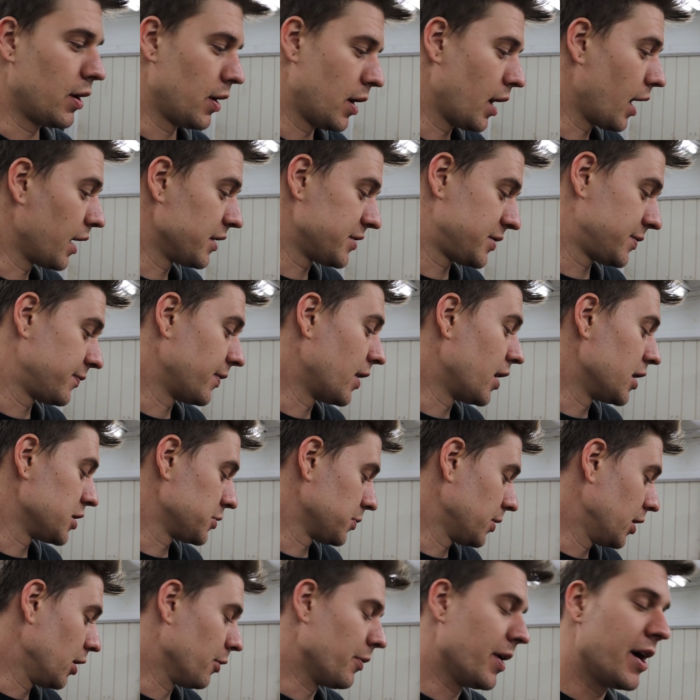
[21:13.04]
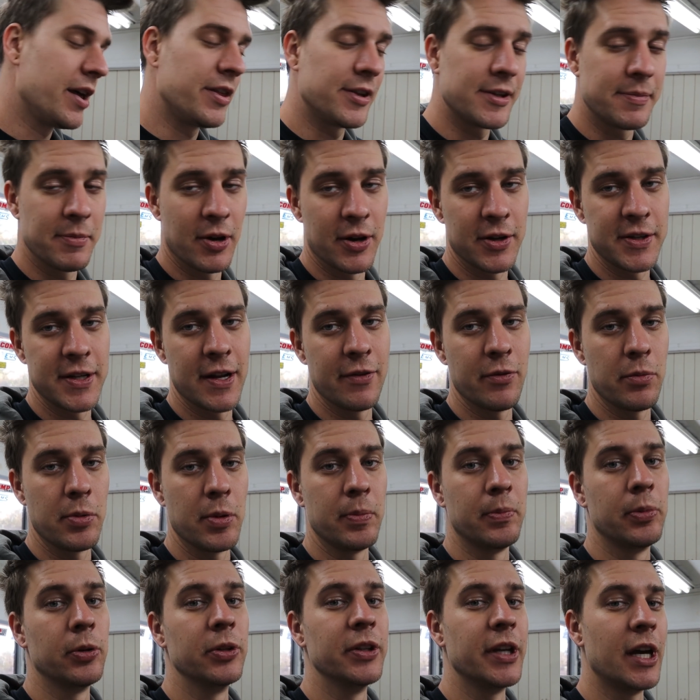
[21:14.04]
As far as we're aware, this motor's never
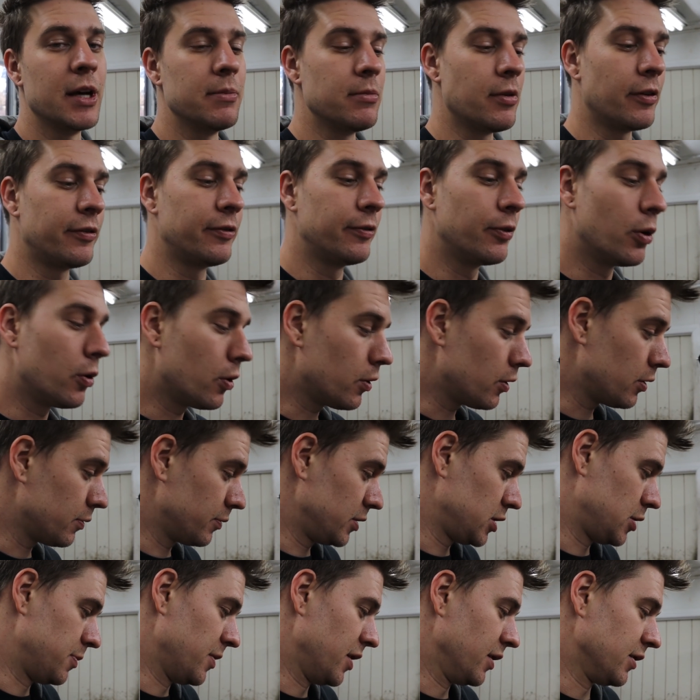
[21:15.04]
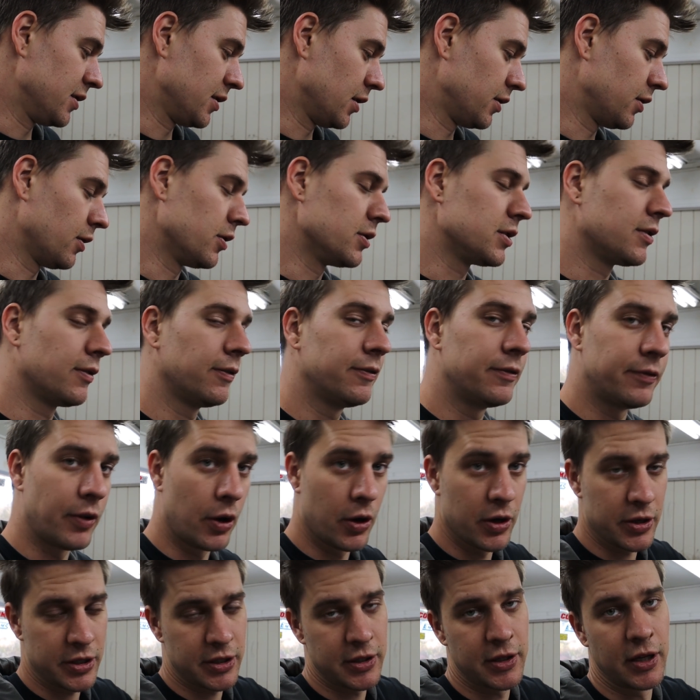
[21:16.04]
been pulled down before, which means that those
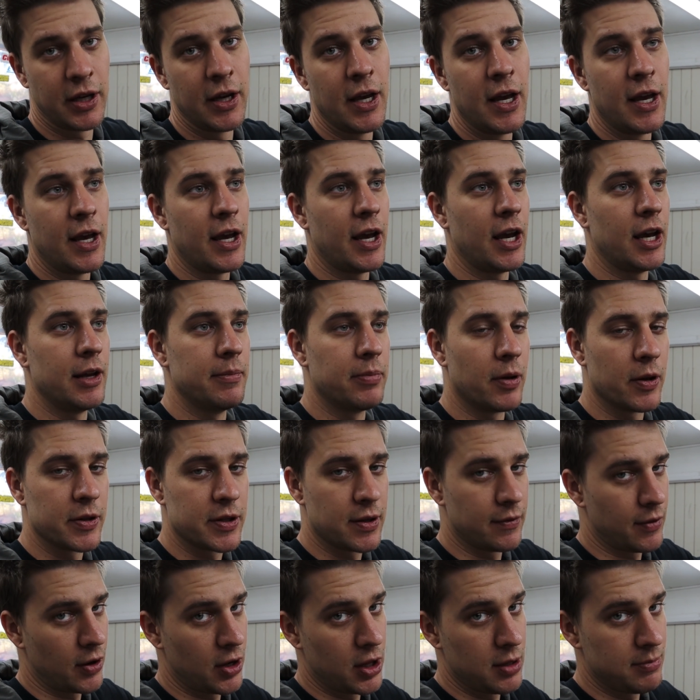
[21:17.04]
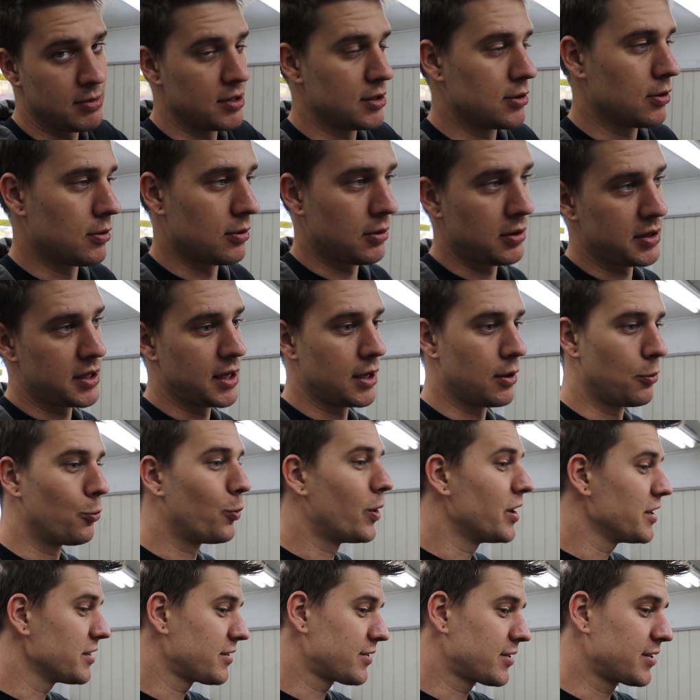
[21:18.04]
first head bolts have only been torqued down
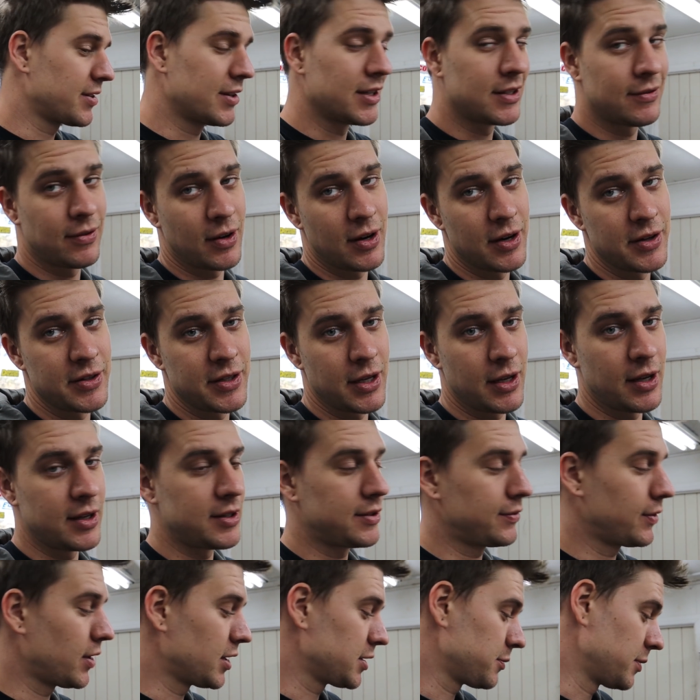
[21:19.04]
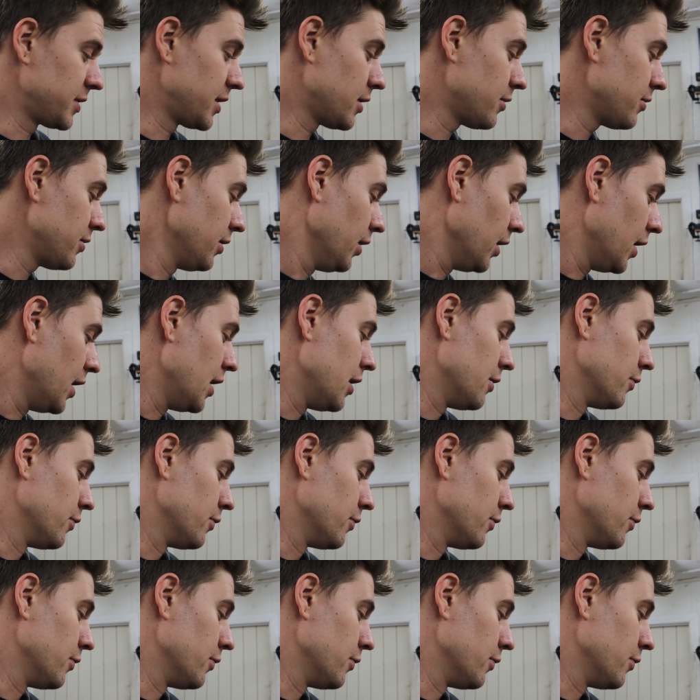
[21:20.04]
once, as far as we know,